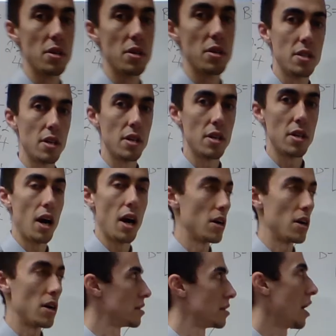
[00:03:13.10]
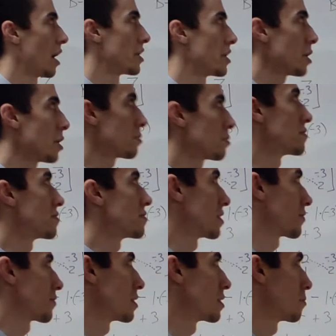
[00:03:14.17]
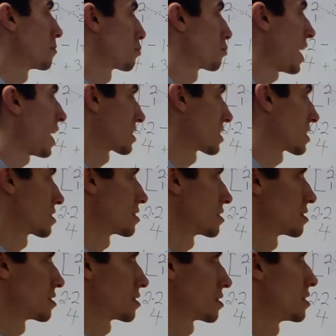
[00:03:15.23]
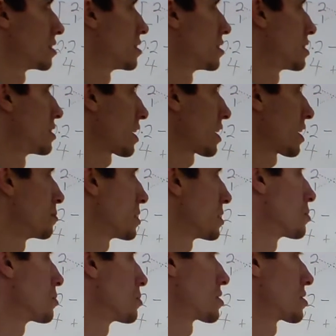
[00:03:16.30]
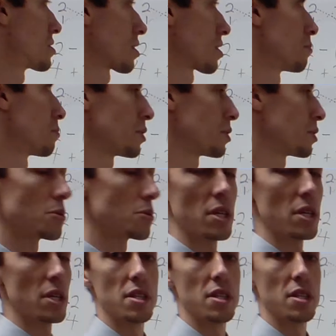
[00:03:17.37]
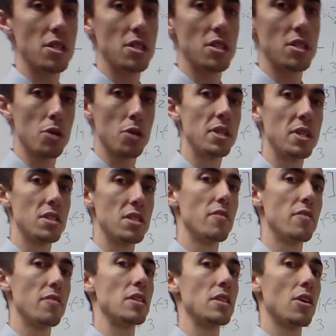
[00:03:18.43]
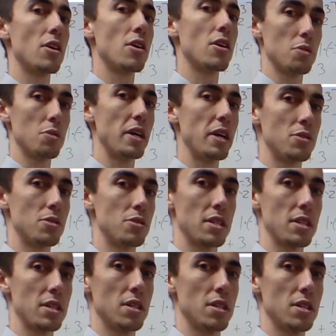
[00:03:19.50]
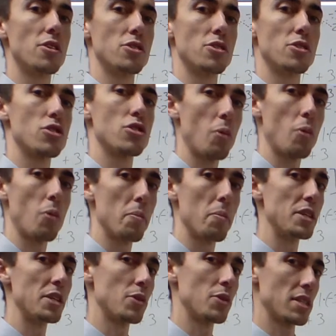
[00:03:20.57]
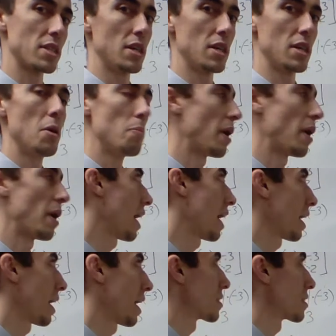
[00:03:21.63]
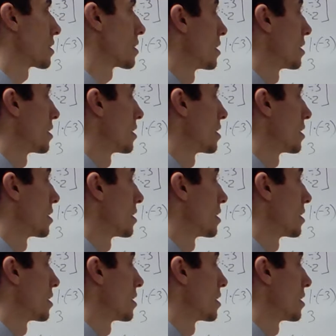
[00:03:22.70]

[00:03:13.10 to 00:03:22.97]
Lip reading: there are a number of different processes that can be used to compute the determinant of a larger matrix, a larger square matrix, by hand.